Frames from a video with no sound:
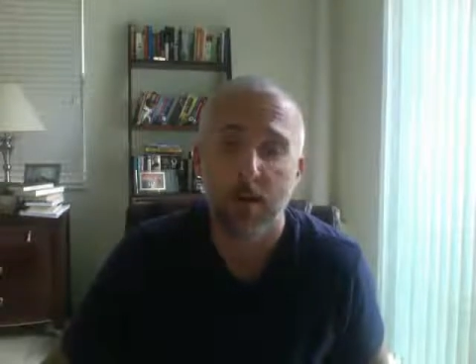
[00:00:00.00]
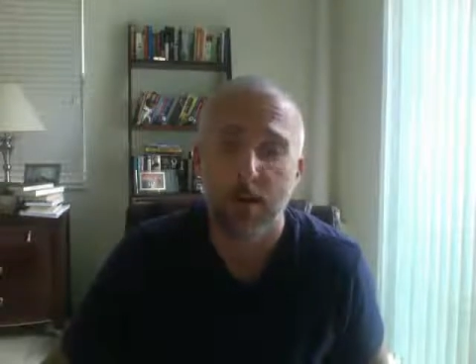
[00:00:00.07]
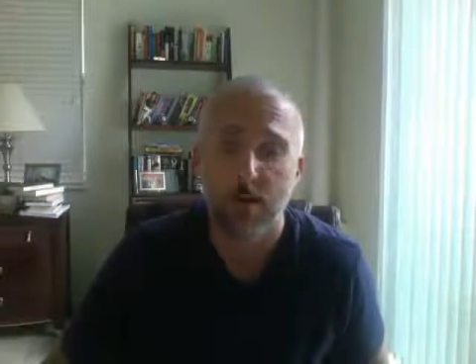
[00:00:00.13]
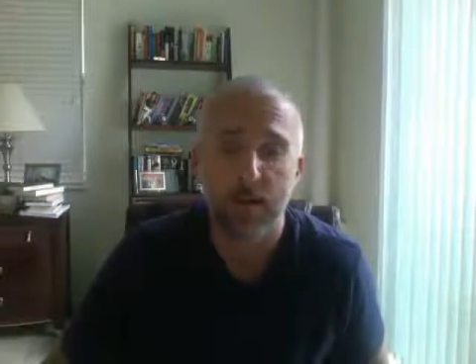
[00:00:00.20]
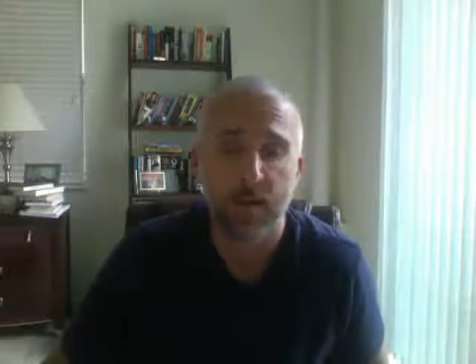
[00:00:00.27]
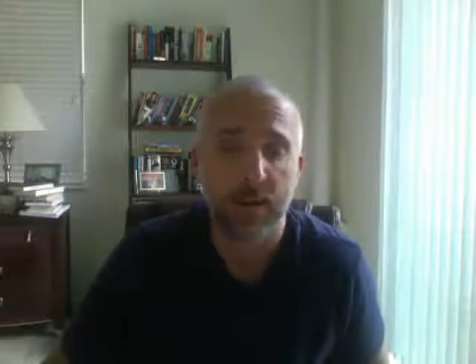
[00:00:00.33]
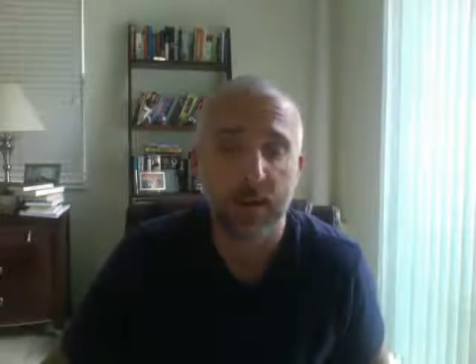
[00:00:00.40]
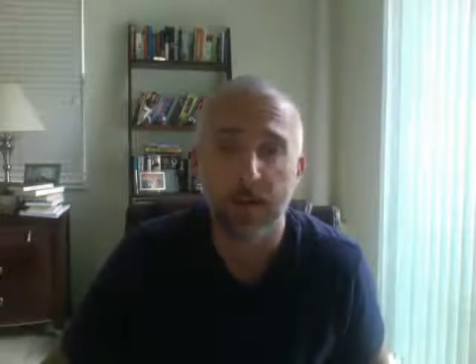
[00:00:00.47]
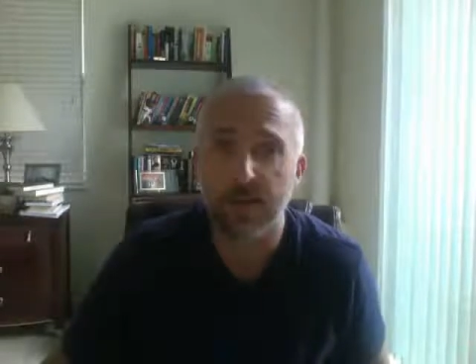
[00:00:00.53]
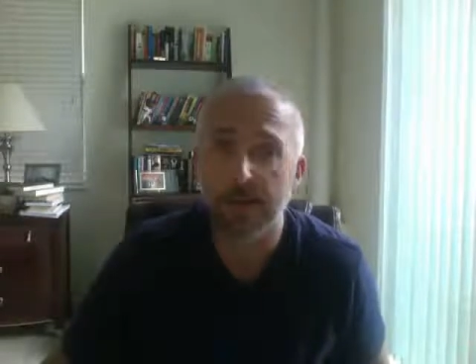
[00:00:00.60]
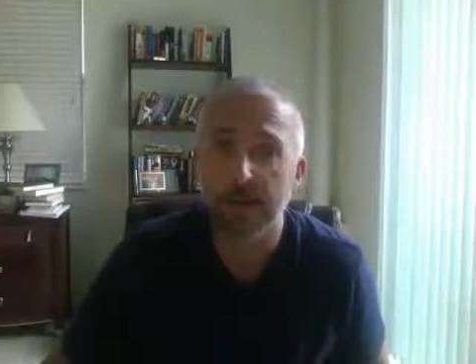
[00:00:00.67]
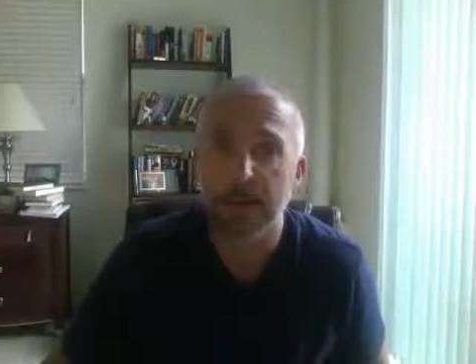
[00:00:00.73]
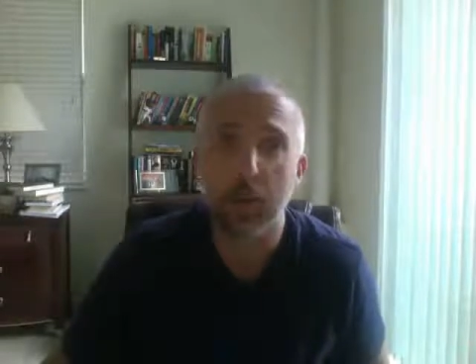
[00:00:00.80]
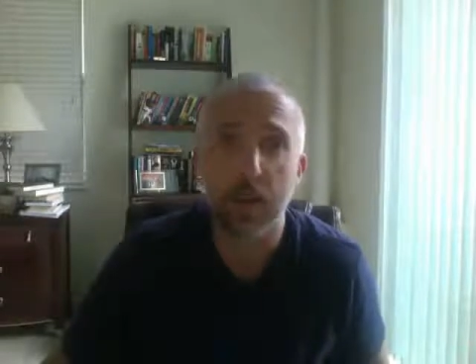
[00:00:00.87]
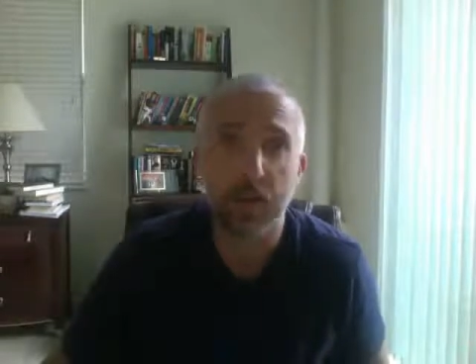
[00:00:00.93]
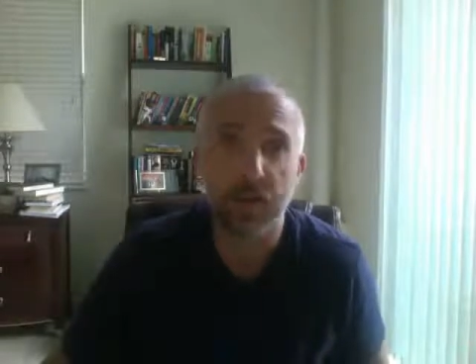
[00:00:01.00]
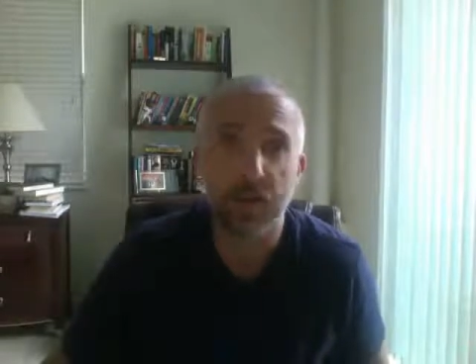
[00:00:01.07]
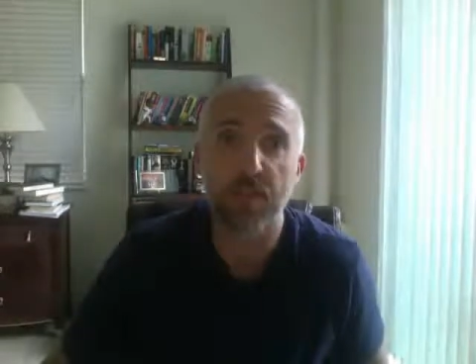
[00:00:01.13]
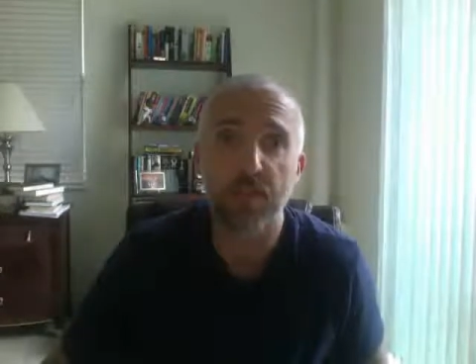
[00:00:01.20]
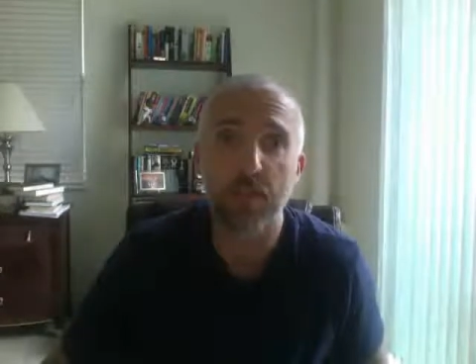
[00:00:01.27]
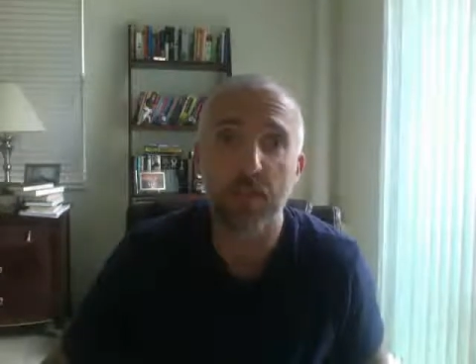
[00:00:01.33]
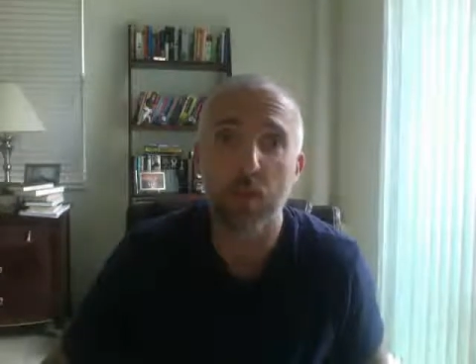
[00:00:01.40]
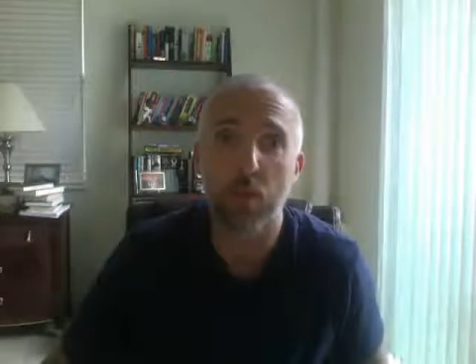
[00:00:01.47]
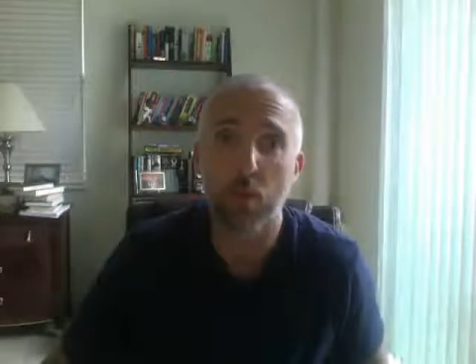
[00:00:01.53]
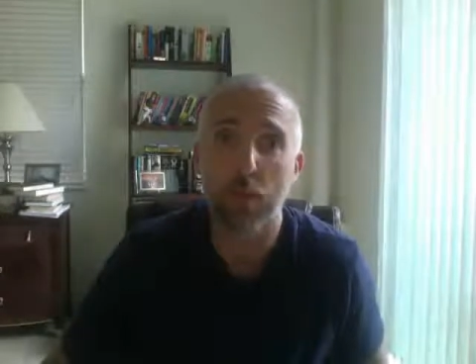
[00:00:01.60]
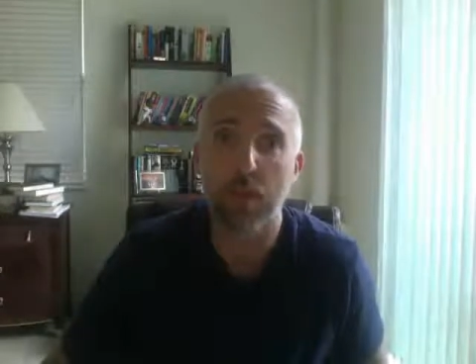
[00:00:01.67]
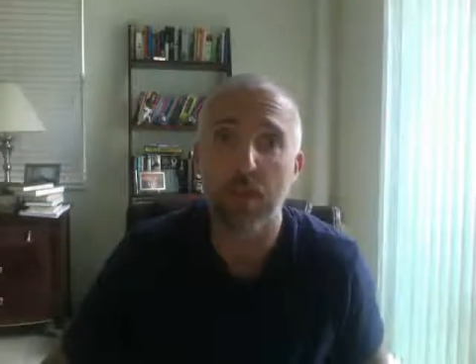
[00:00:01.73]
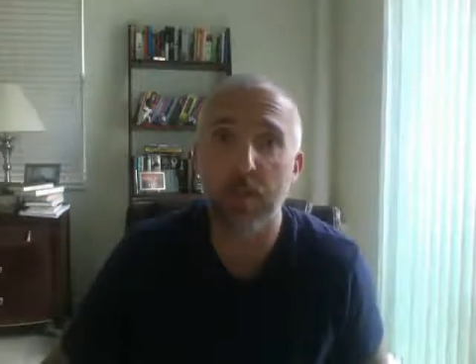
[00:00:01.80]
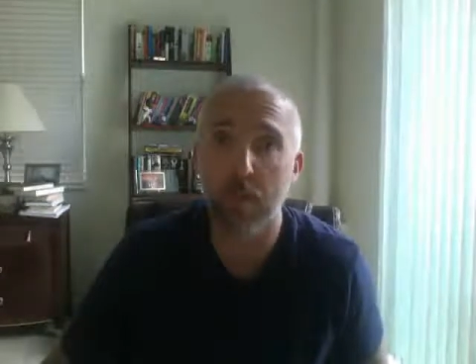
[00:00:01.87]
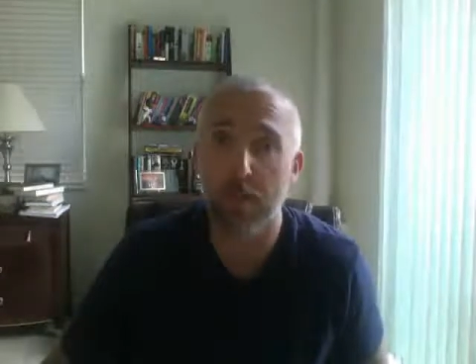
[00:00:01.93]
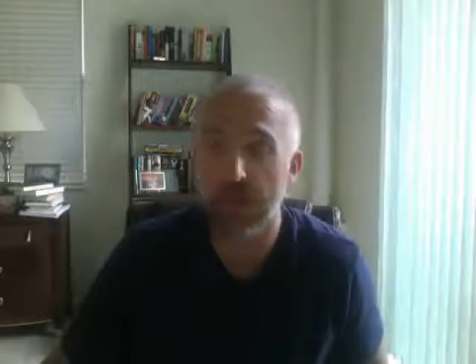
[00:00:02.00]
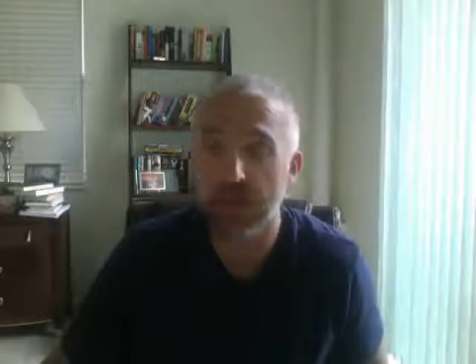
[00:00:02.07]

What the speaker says: it's going to take just as much work as your